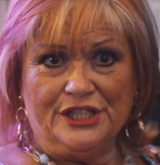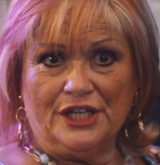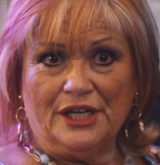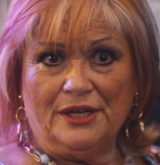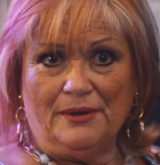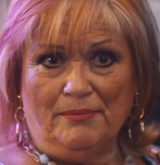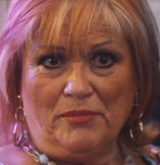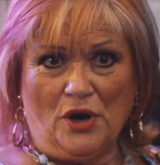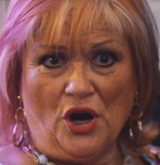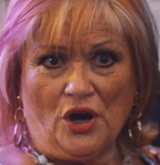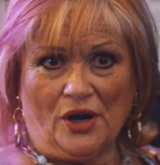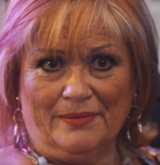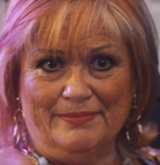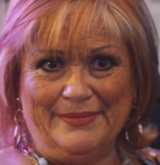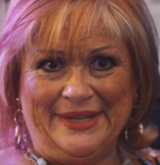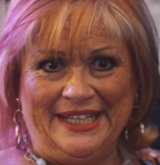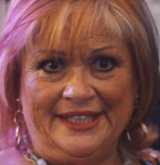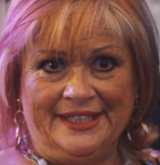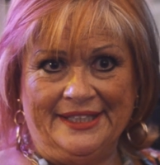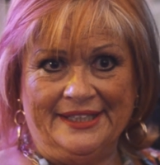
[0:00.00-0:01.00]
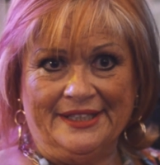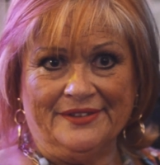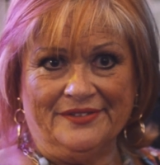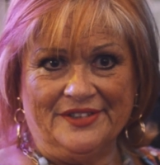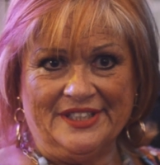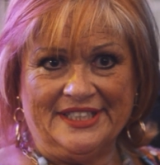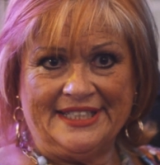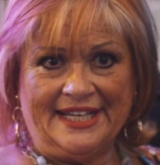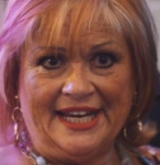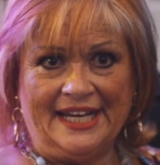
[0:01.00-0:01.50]
compartment of the
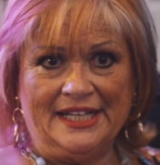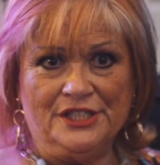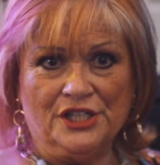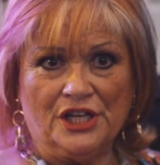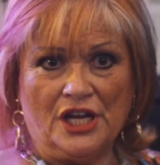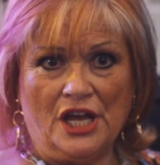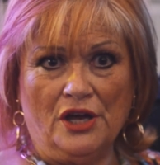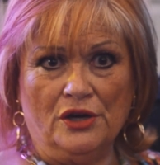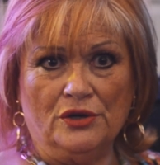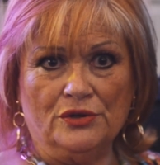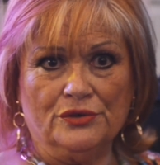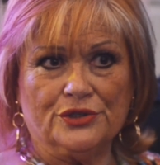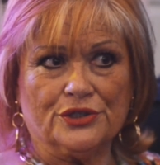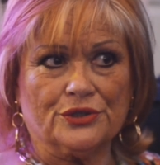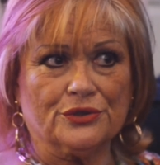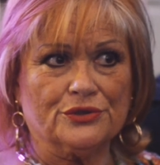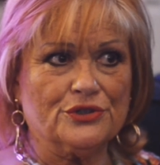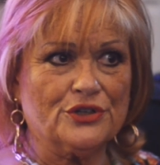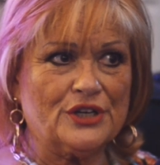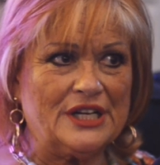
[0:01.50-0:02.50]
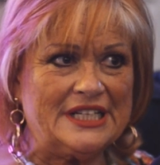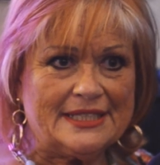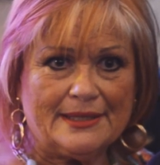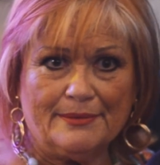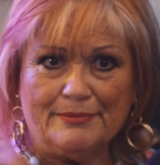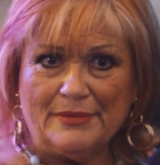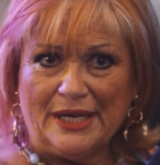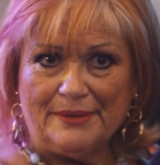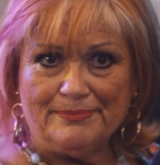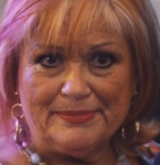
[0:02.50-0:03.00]
stagecoach or dress them
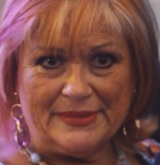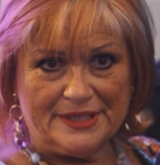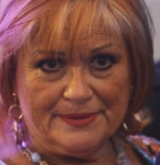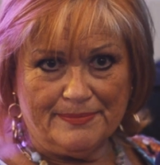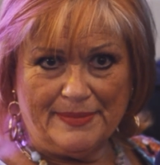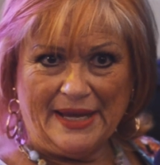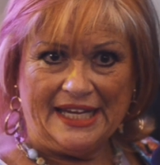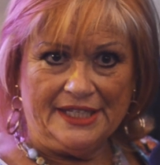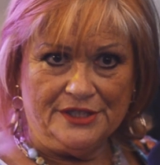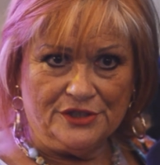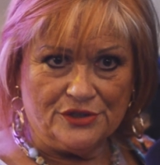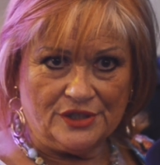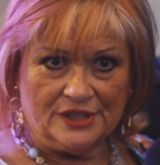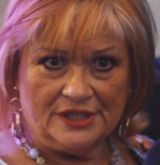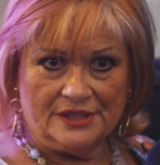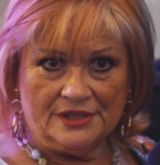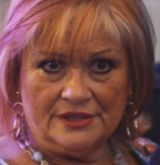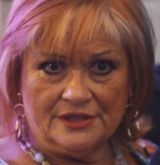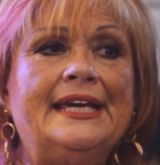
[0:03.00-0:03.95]
up as patrons,